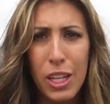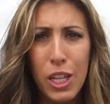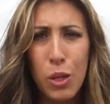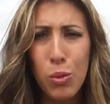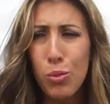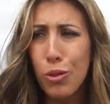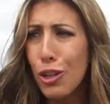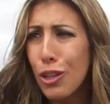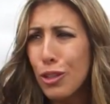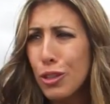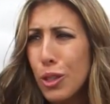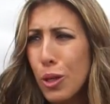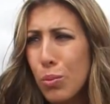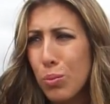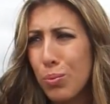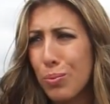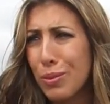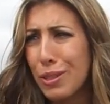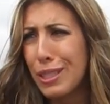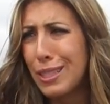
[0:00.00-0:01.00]
You look so
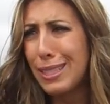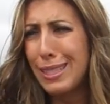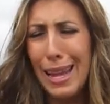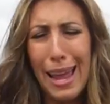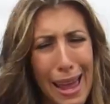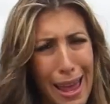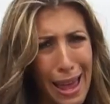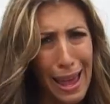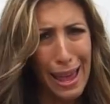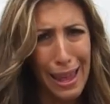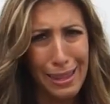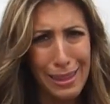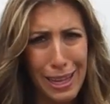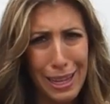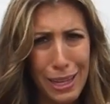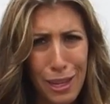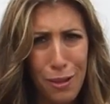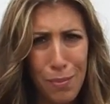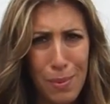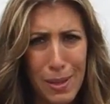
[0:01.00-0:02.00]
sad,
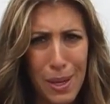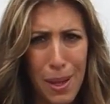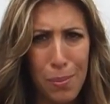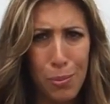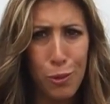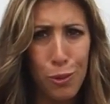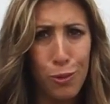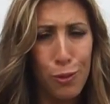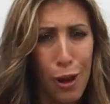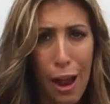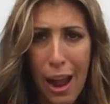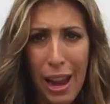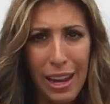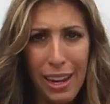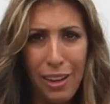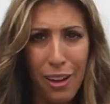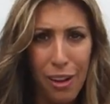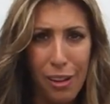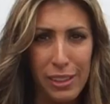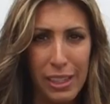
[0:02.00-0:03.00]
like you've been up
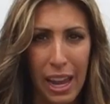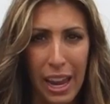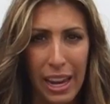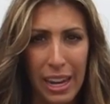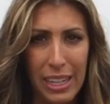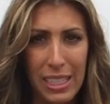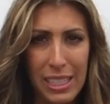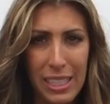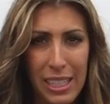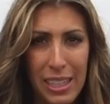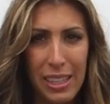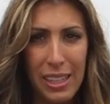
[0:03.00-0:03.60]
crying all night.